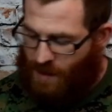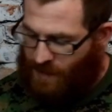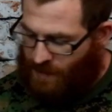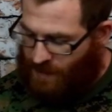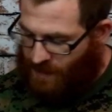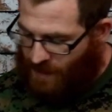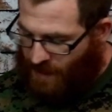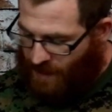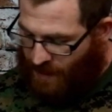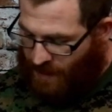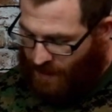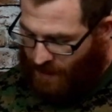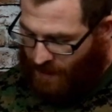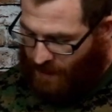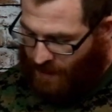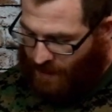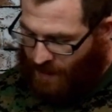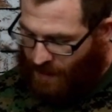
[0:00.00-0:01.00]
it's
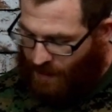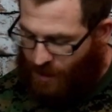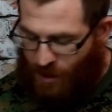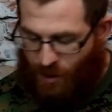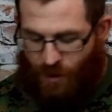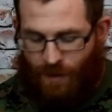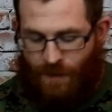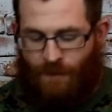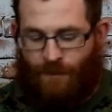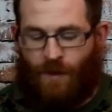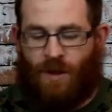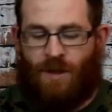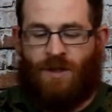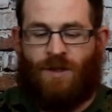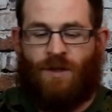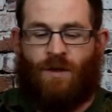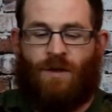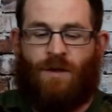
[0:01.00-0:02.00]
a
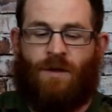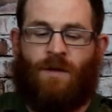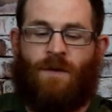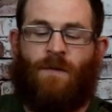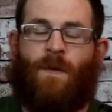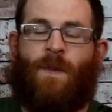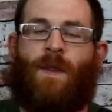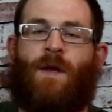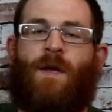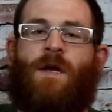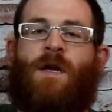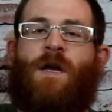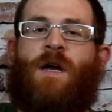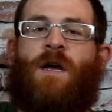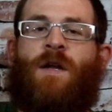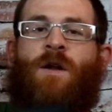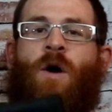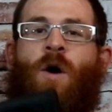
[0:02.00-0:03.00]
universal
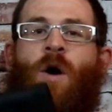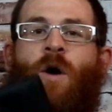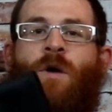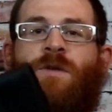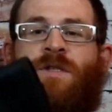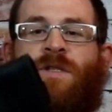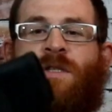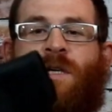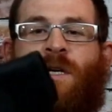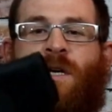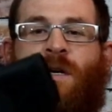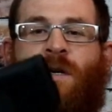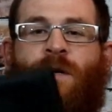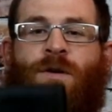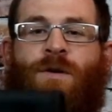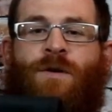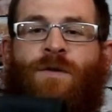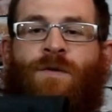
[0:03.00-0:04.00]
gun holster,
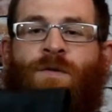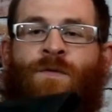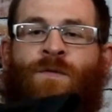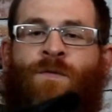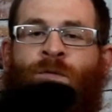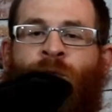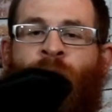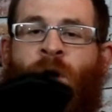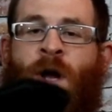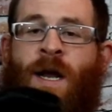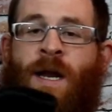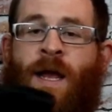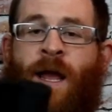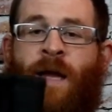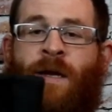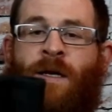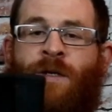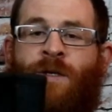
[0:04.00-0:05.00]

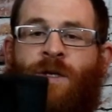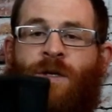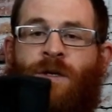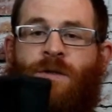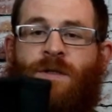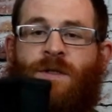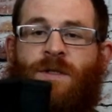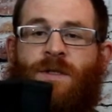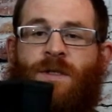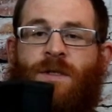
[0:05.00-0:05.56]
right-handed use.